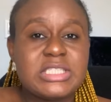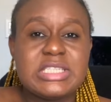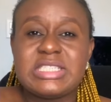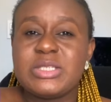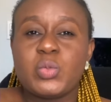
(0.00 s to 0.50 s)
it.
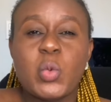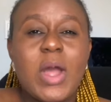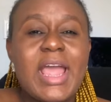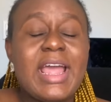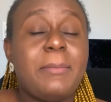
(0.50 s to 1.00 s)
This is
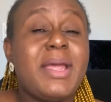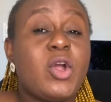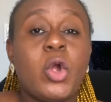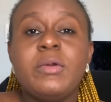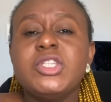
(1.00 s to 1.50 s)
why I'm
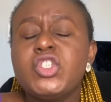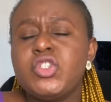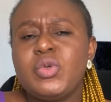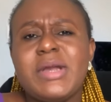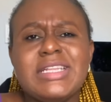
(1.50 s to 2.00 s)
encouraging
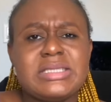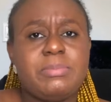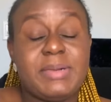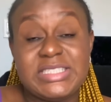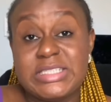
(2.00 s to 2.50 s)
you guys to
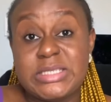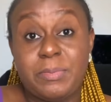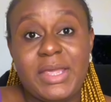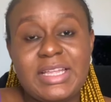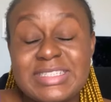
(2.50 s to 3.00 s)

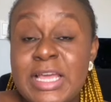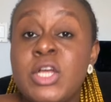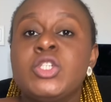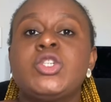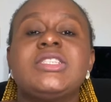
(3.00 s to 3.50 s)
participate.
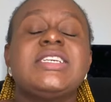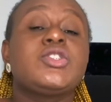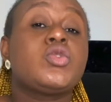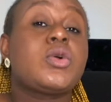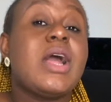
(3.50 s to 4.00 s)
So there's
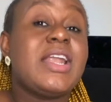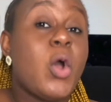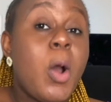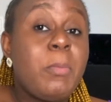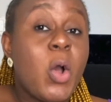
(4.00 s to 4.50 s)
an
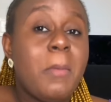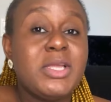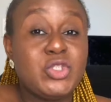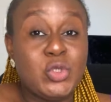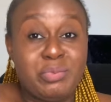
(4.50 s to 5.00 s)

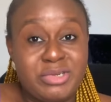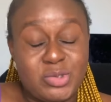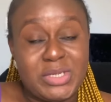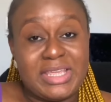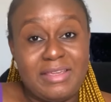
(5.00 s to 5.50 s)
upcoming New
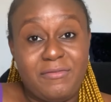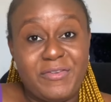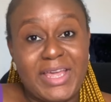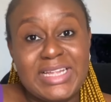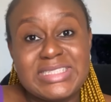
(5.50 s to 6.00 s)
Brunswick
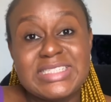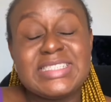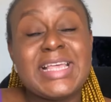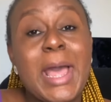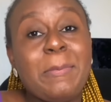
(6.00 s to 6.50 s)
event. It
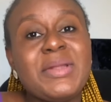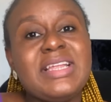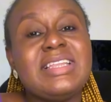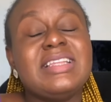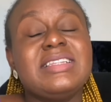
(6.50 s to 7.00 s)
is
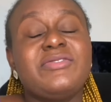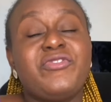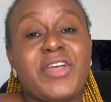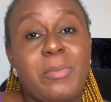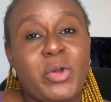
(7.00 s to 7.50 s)
happening in
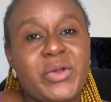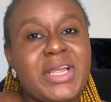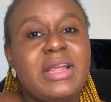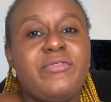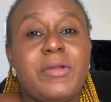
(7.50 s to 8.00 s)

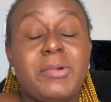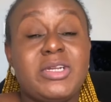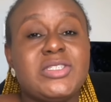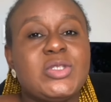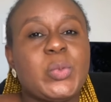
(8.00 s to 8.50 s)
February the
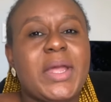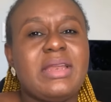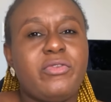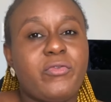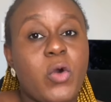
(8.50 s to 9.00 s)

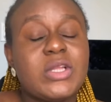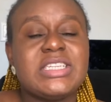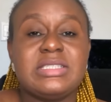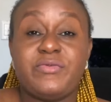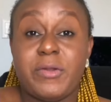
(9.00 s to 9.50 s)
24th
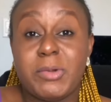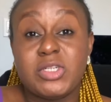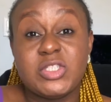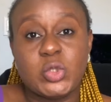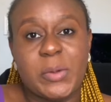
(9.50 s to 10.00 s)
and
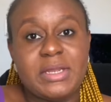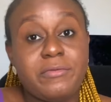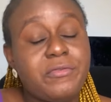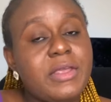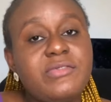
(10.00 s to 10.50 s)
February
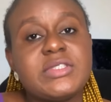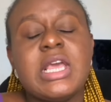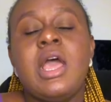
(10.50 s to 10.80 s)
25th